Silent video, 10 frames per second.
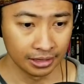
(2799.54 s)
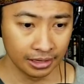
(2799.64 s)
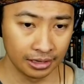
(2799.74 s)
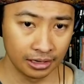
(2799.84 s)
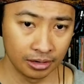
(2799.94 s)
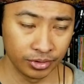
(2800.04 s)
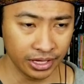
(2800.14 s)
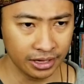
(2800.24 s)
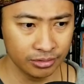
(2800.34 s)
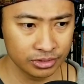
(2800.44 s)
Uh, but
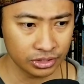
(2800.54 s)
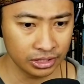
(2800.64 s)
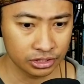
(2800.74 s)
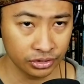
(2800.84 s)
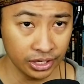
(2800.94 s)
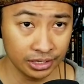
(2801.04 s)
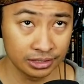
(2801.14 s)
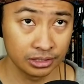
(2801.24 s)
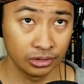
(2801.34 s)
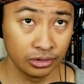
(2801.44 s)
yeah, he was trying to trade it,
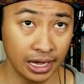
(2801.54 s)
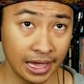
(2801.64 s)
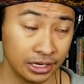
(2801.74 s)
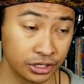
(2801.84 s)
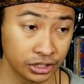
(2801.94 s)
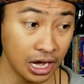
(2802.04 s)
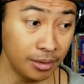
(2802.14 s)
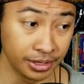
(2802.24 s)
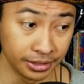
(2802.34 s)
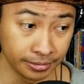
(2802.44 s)
so I had a
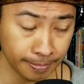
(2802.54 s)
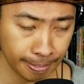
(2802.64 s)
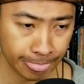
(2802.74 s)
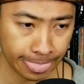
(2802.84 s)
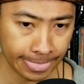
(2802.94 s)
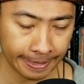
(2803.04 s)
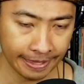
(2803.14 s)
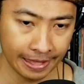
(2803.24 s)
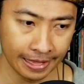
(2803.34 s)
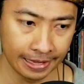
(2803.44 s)
shaman,
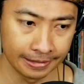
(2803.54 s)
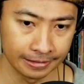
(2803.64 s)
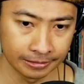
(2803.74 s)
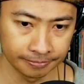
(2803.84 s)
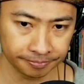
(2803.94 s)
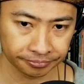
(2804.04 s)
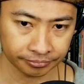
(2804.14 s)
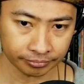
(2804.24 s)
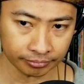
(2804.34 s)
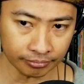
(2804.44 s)
and
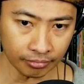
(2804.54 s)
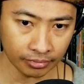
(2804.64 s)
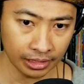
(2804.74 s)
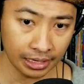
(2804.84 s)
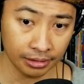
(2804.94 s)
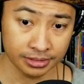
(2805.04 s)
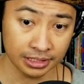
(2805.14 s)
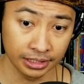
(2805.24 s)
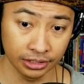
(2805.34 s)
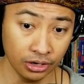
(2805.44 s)
I was
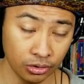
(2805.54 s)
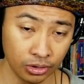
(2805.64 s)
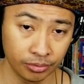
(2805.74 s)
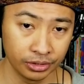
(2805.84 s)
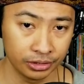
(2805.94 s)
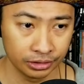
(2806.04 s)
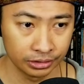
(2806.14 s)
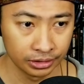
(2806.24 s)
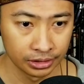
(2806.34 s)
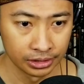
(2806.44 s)
like, yo, I wonder
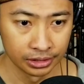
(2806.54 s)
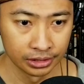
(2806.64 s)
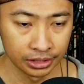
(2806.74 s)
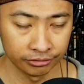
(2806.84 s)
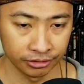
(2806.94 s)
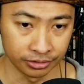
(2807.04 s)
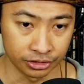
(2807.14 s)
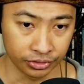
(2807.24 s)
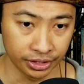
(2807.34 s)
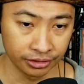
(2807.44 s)
if he would
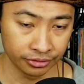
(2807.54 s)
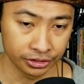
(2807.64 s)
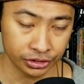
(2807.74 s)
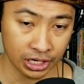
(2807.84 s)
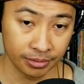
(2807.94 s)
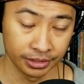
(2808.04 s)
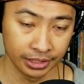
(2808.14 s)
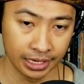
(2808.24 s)
trade it for the shaman.